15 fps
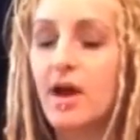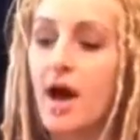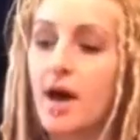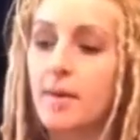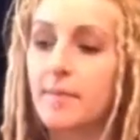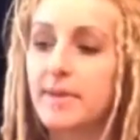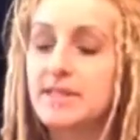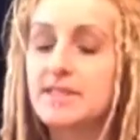
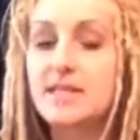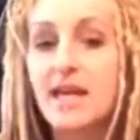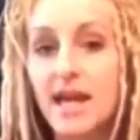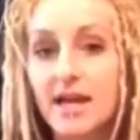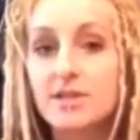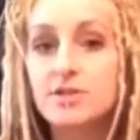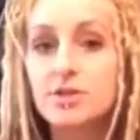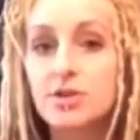But to
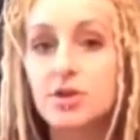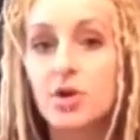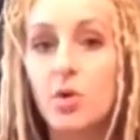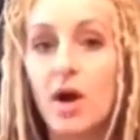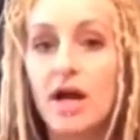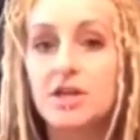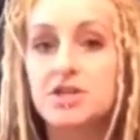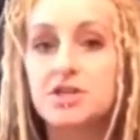answer the
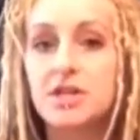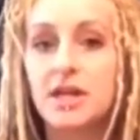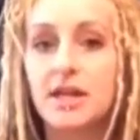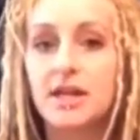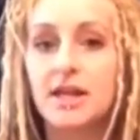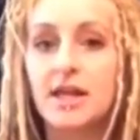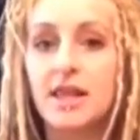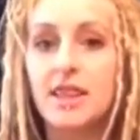question,